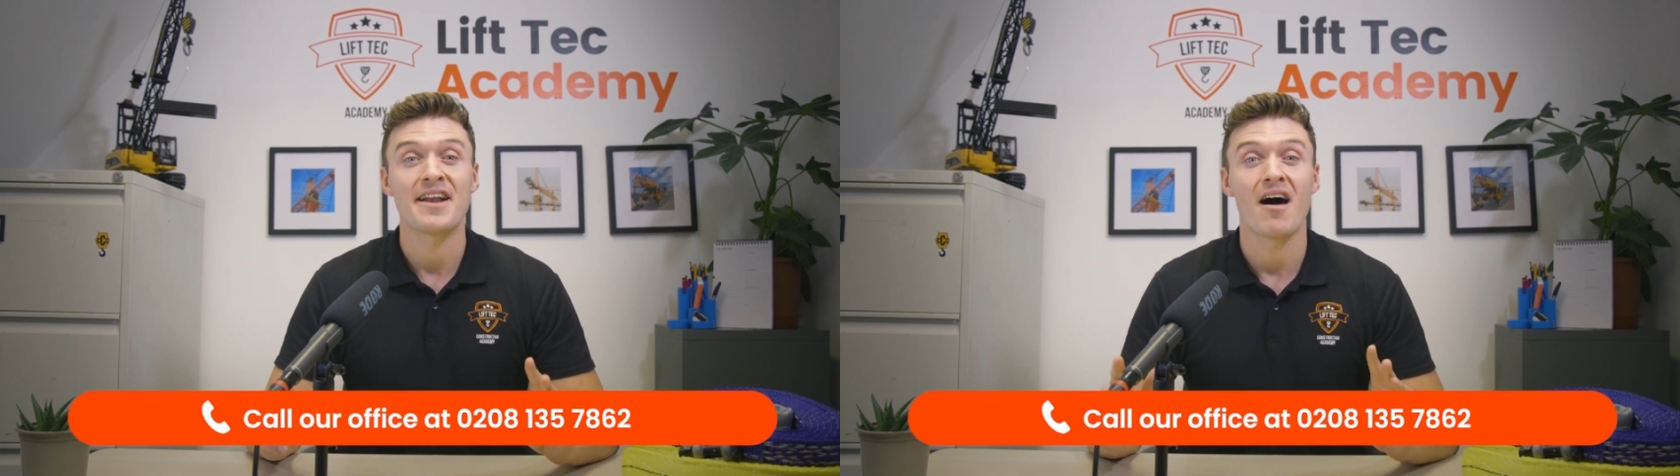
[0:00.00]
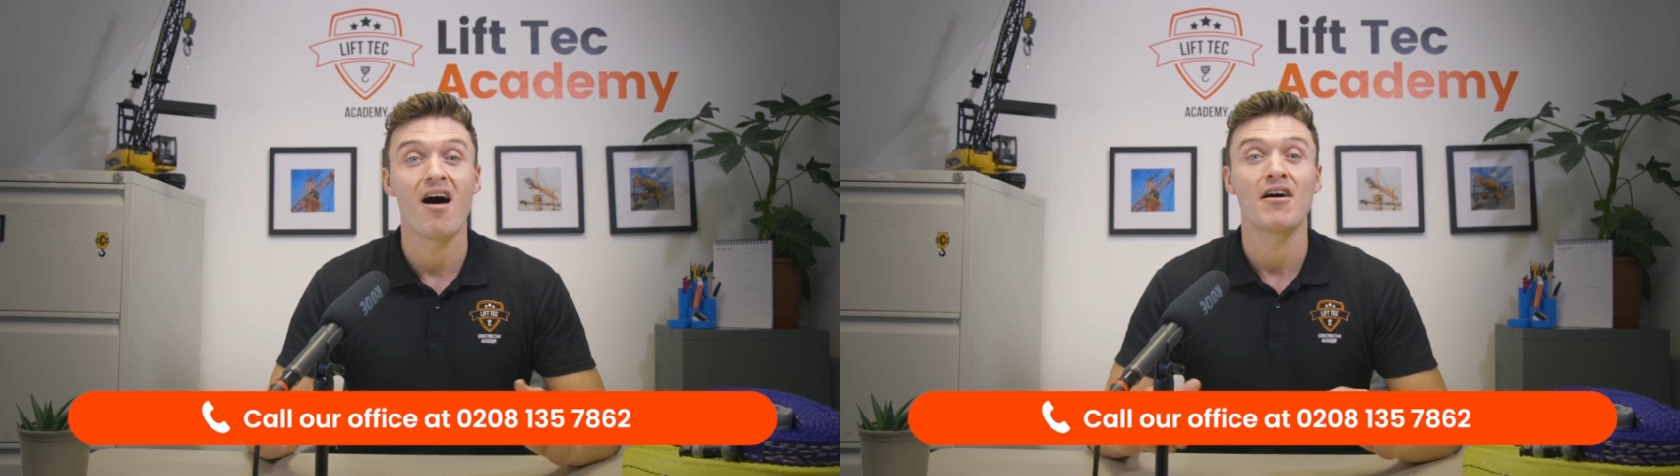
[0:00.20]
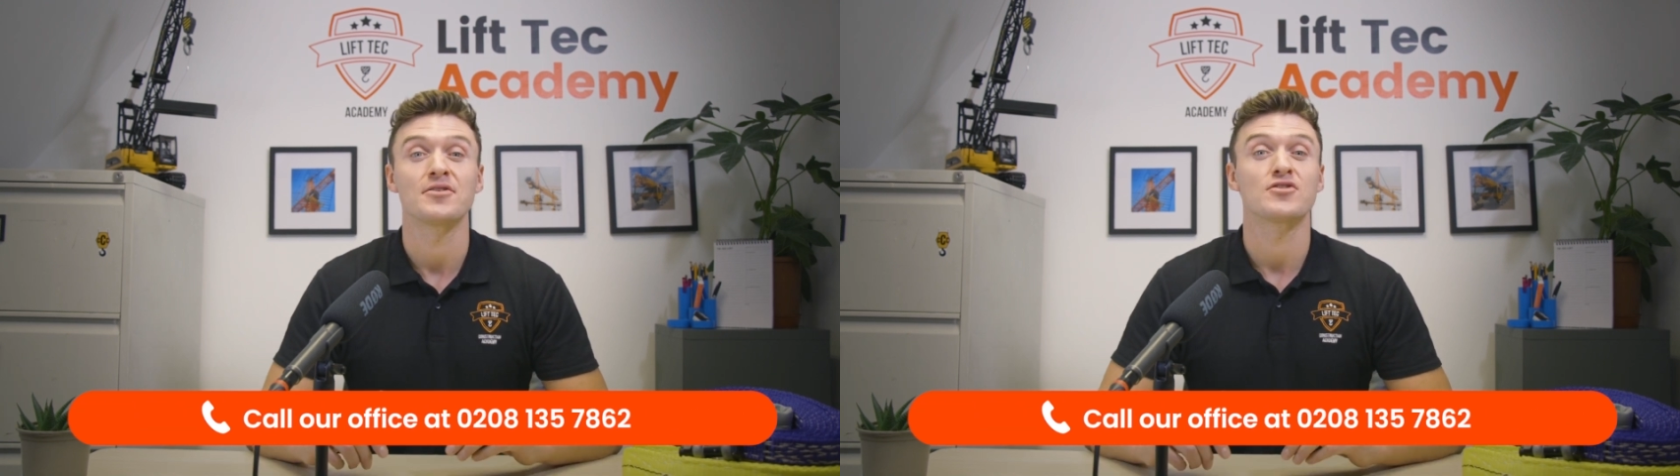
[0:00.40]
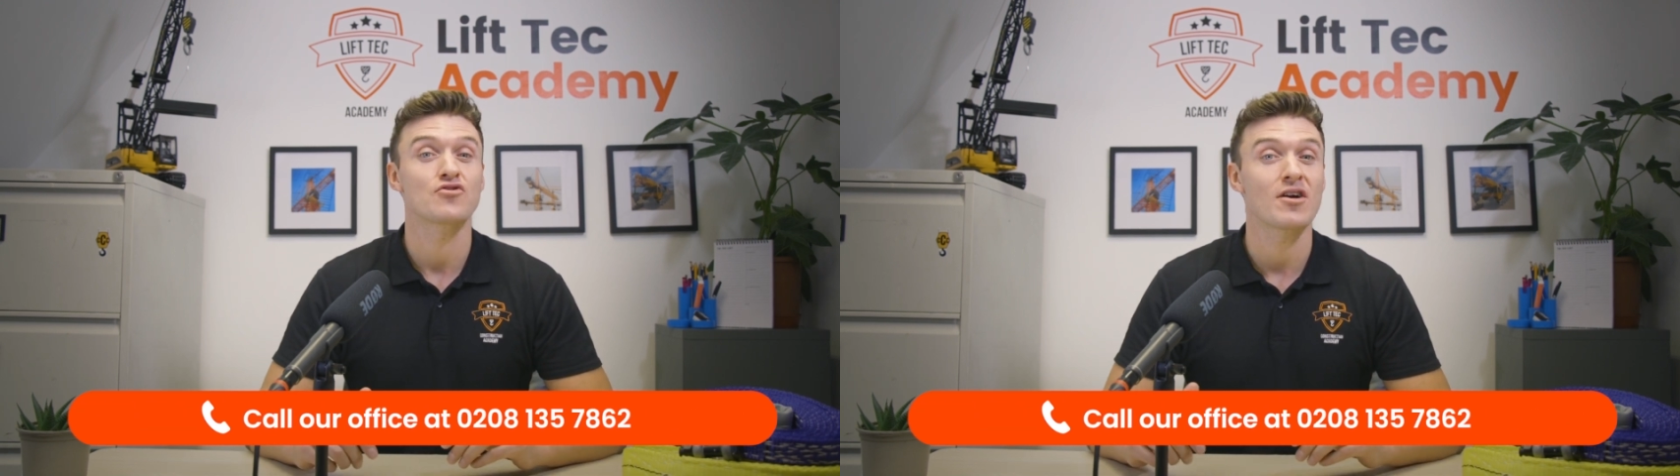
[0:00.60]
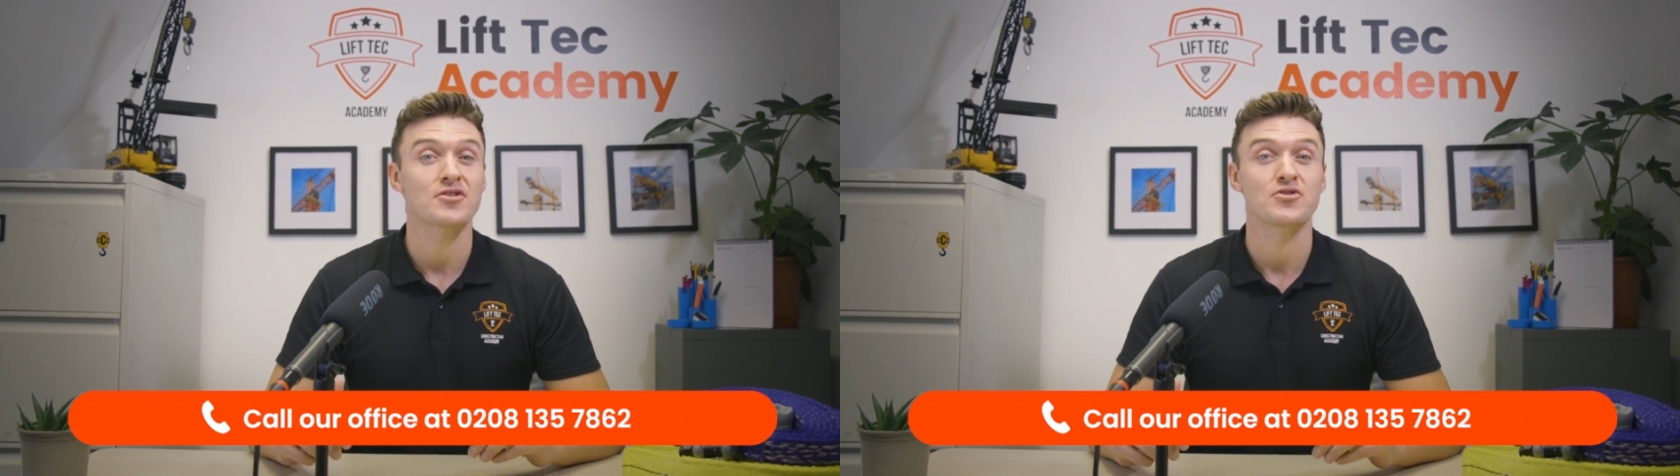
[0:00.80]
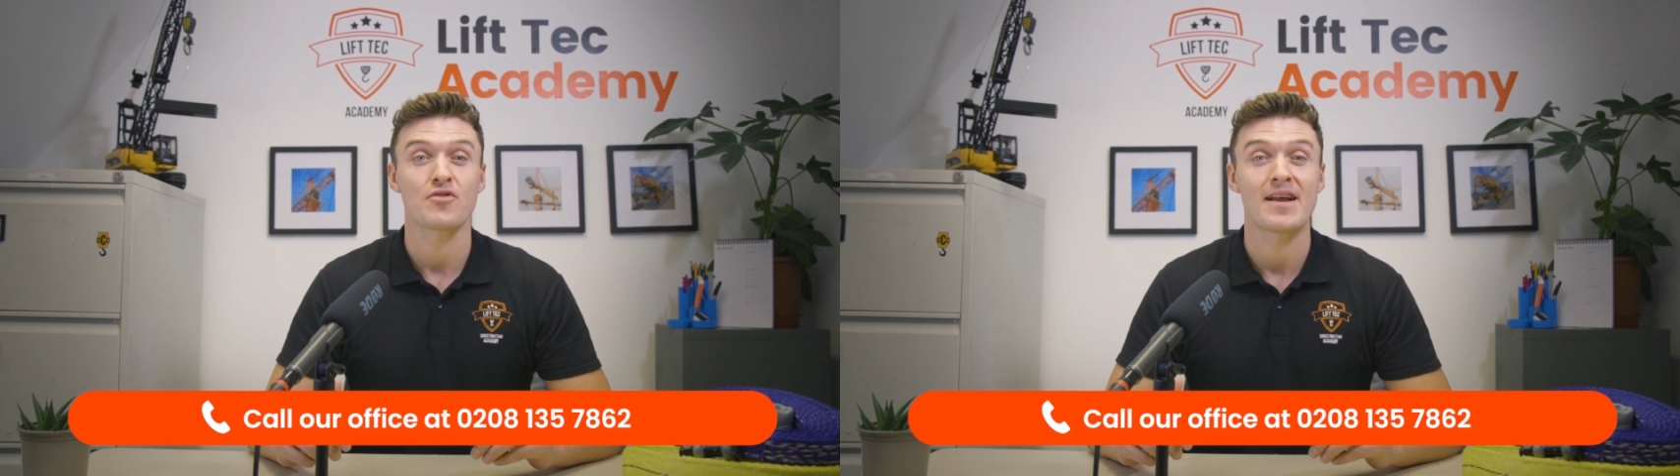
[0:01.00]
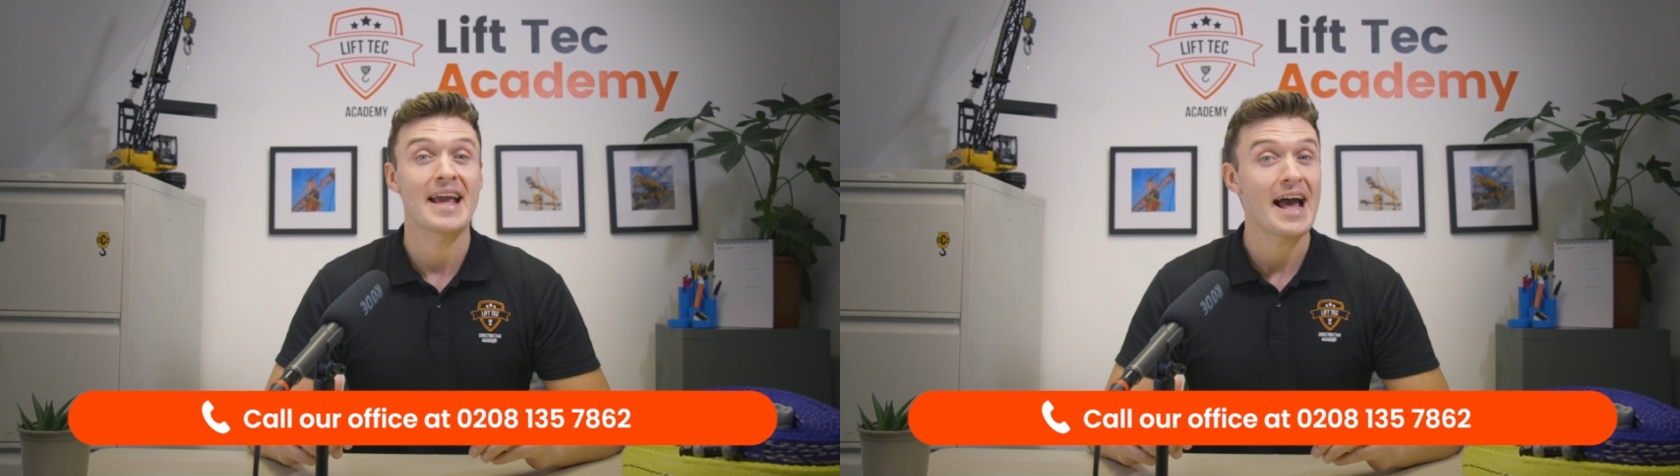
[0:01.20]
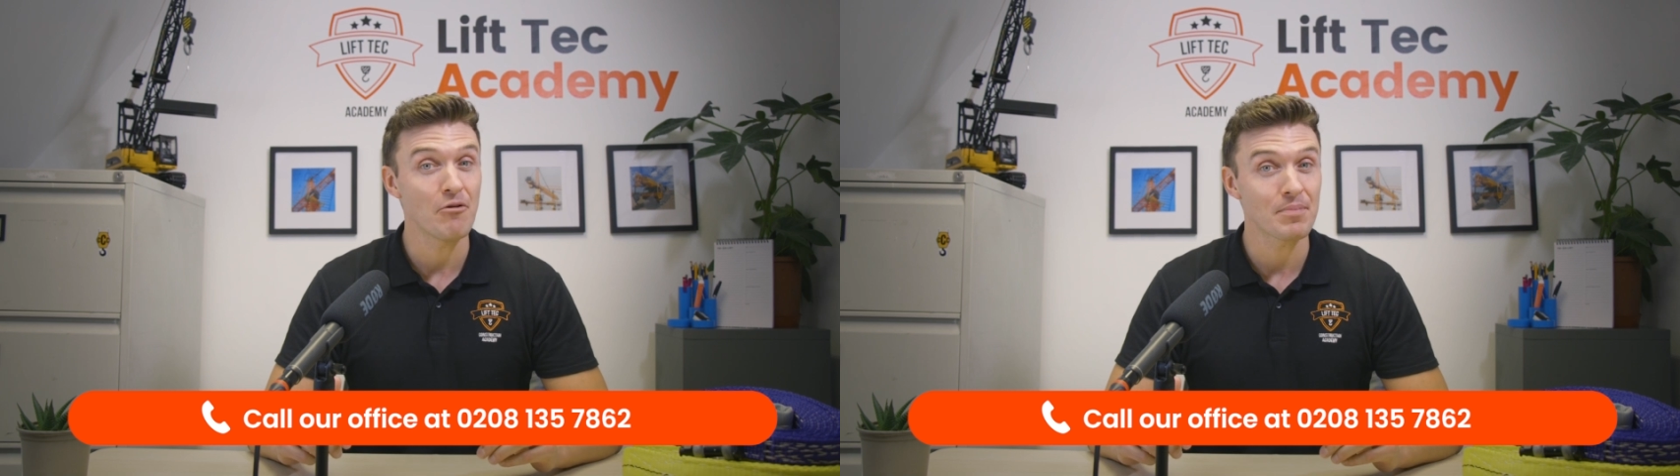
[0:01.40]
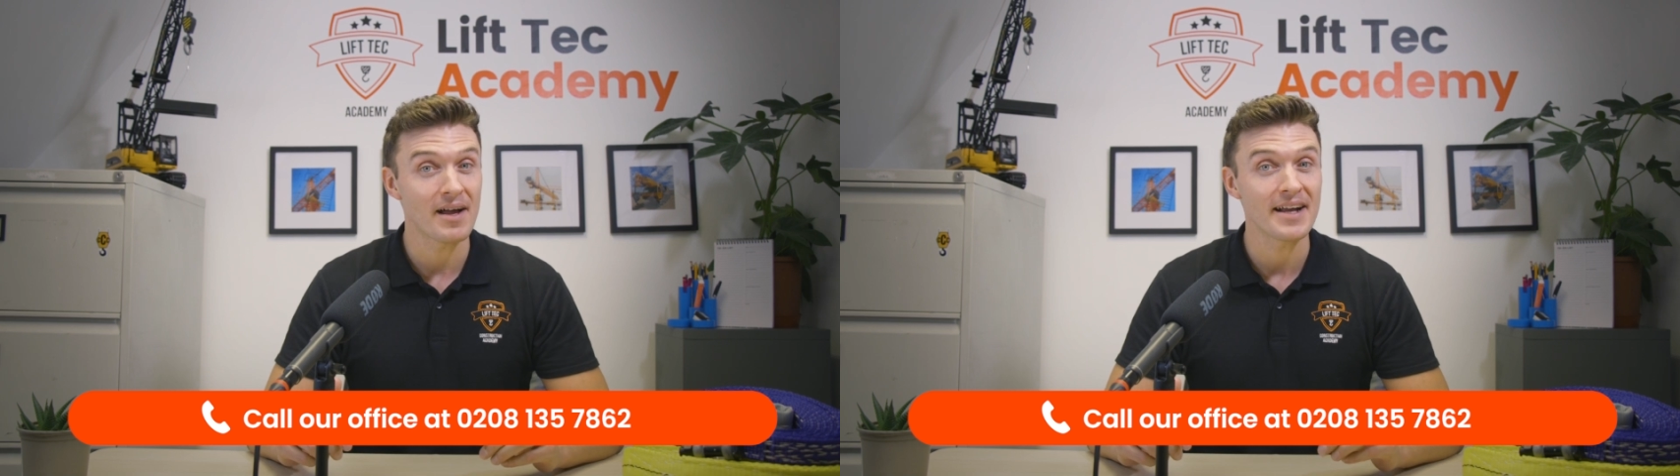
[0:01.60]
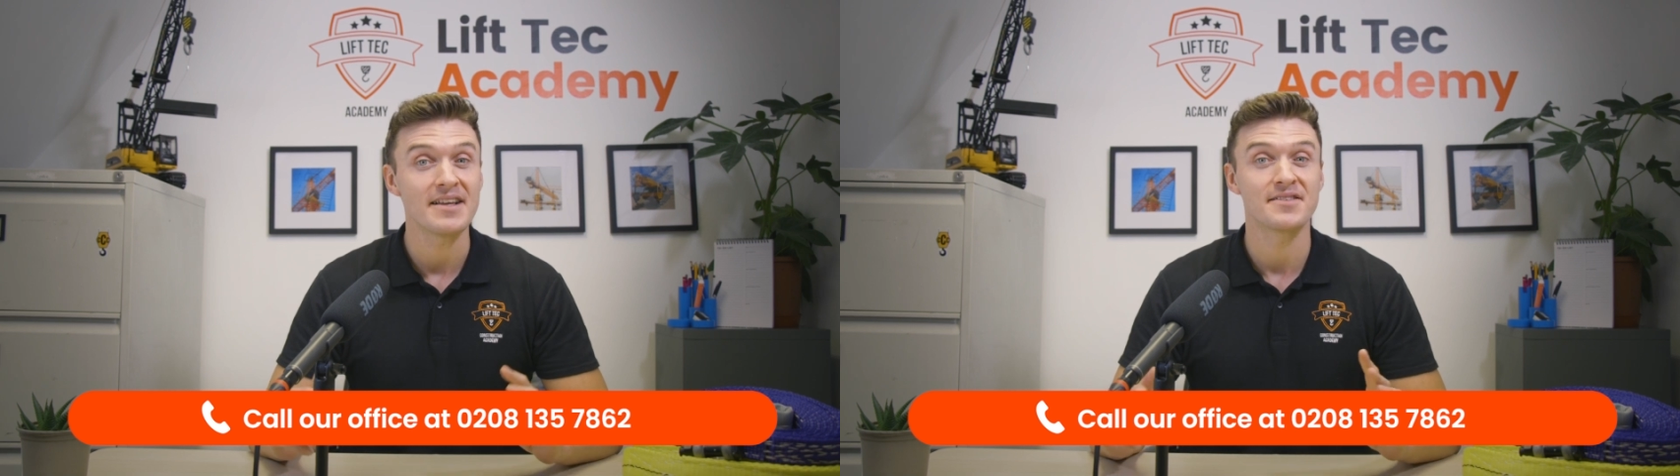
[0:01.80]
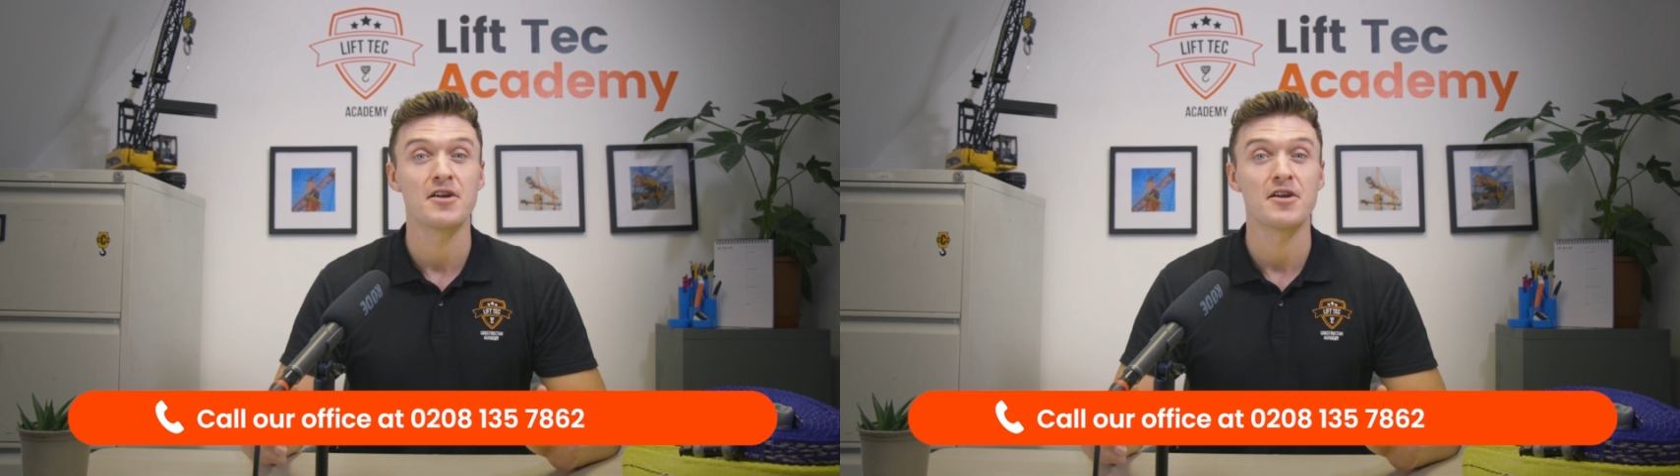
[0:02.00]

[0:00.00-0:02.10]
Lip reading: and our construction training helpline is